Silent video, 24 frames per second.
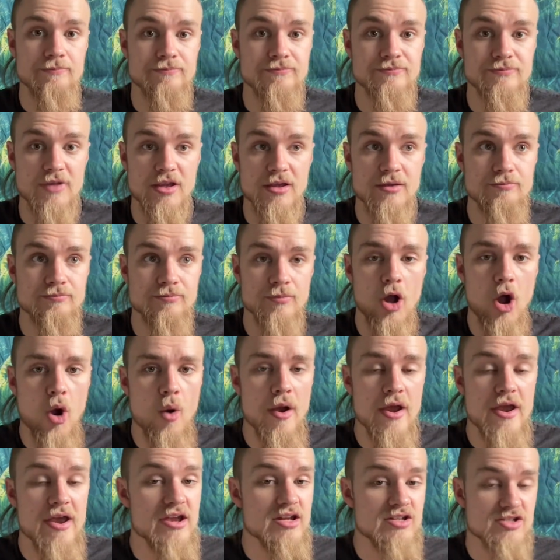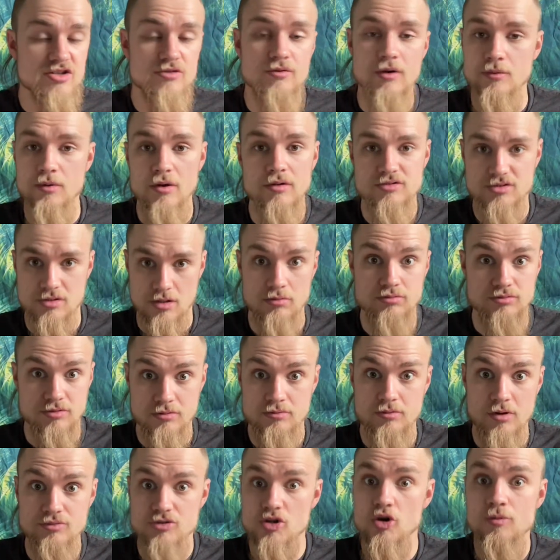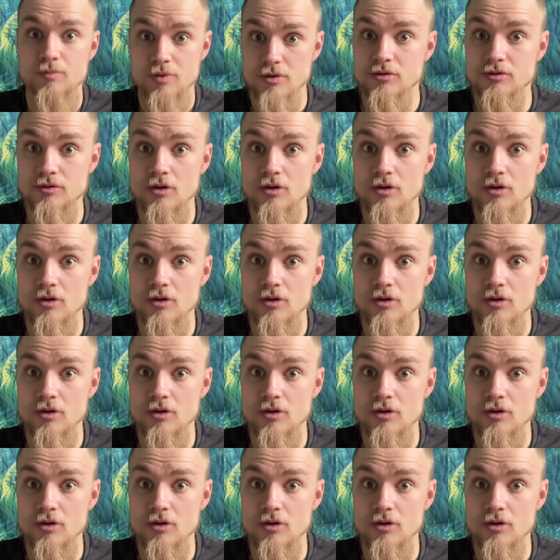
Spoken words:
the OAE 2, I was hoping